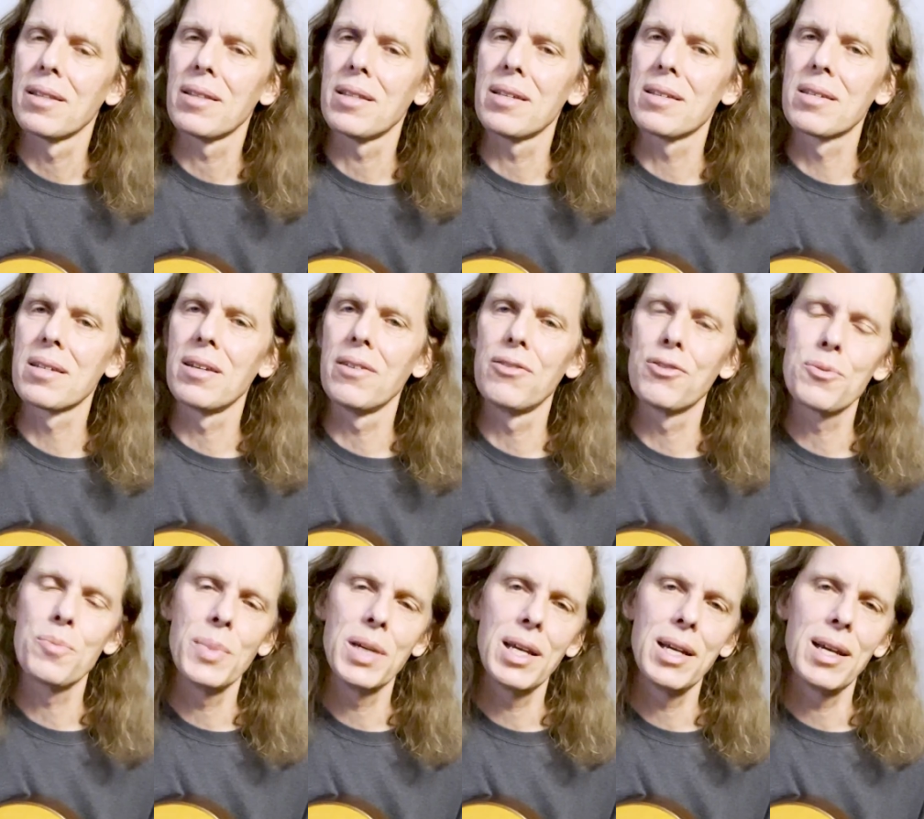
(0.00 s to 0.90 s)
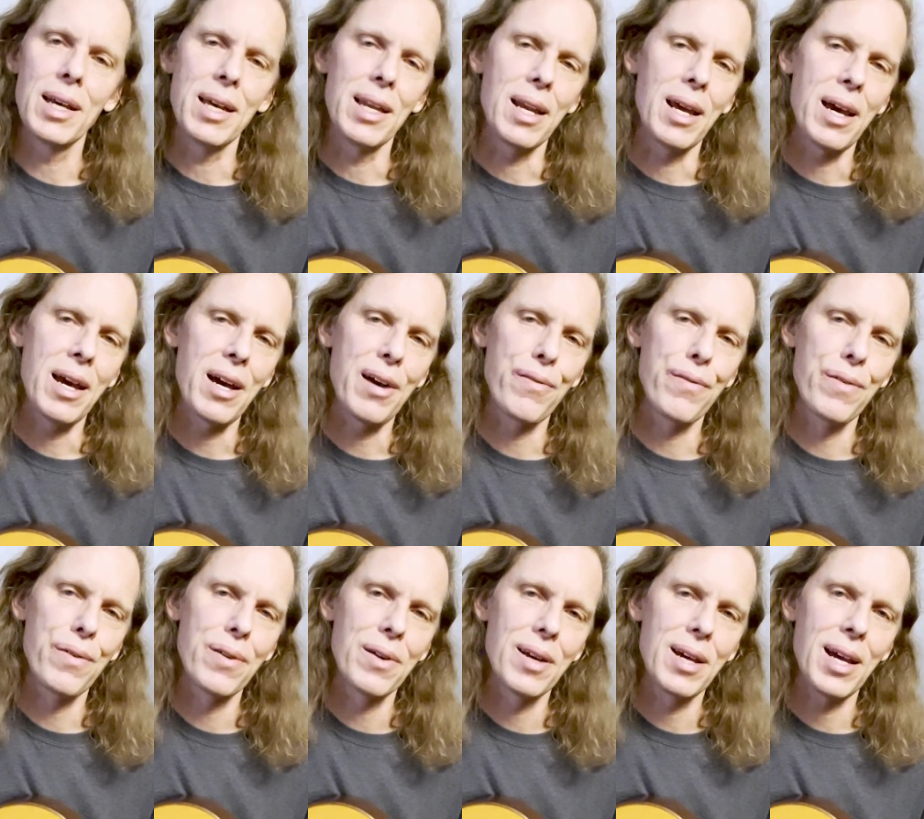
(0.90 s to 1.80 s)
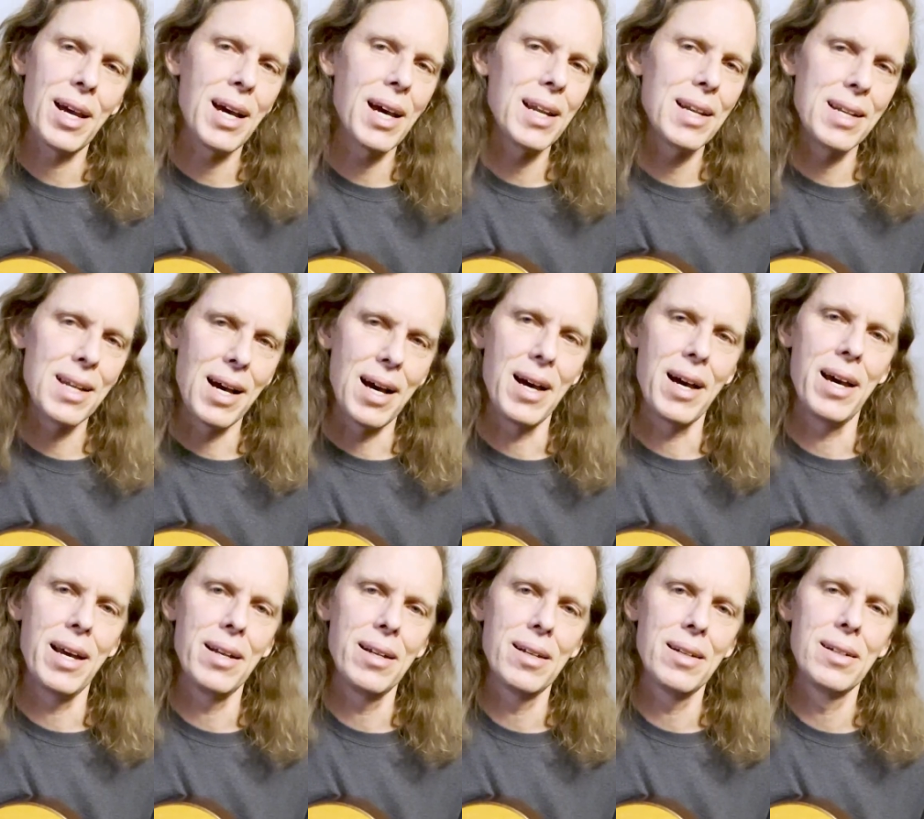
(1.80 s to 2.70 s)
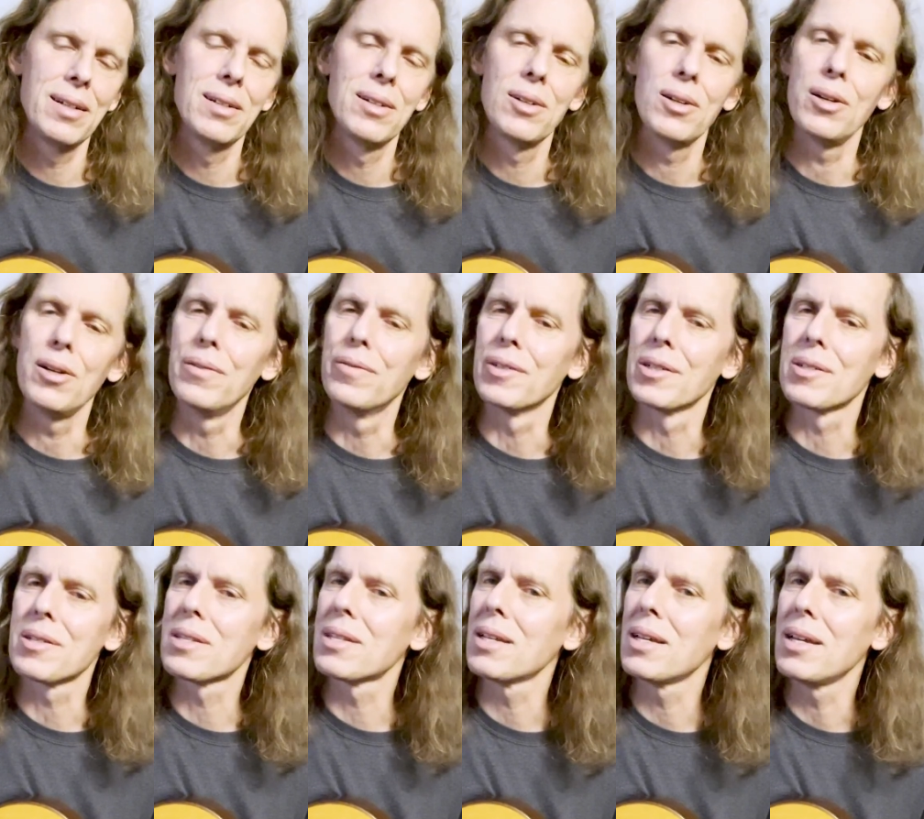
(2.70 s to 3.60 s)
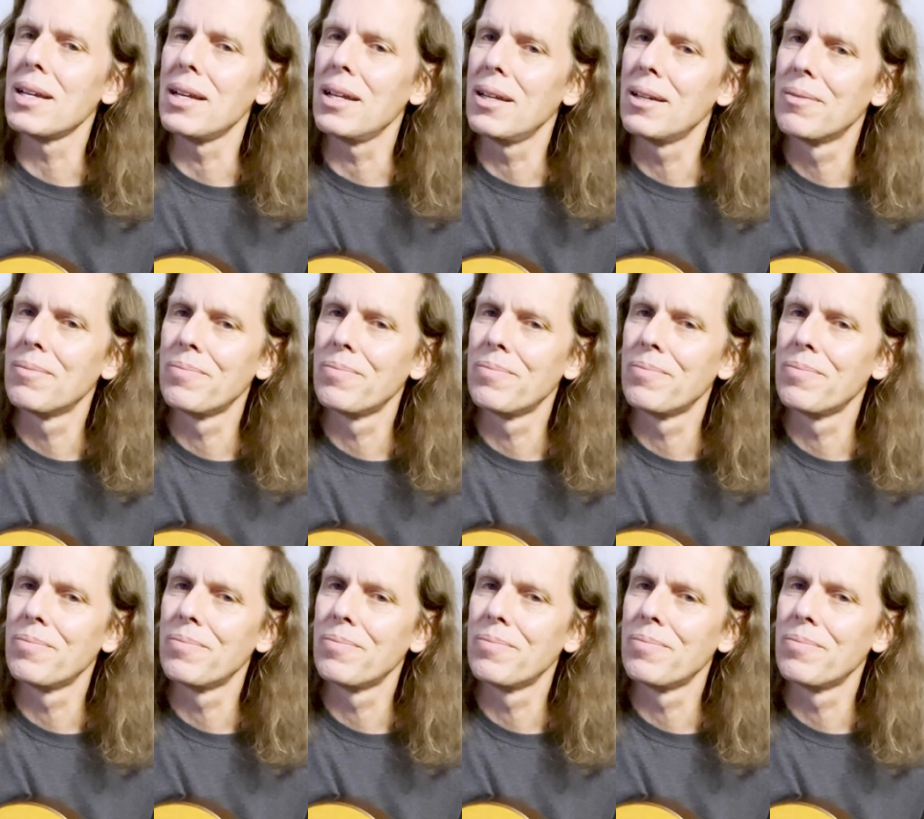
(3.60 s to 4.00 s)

this gives me an F add 9 over C.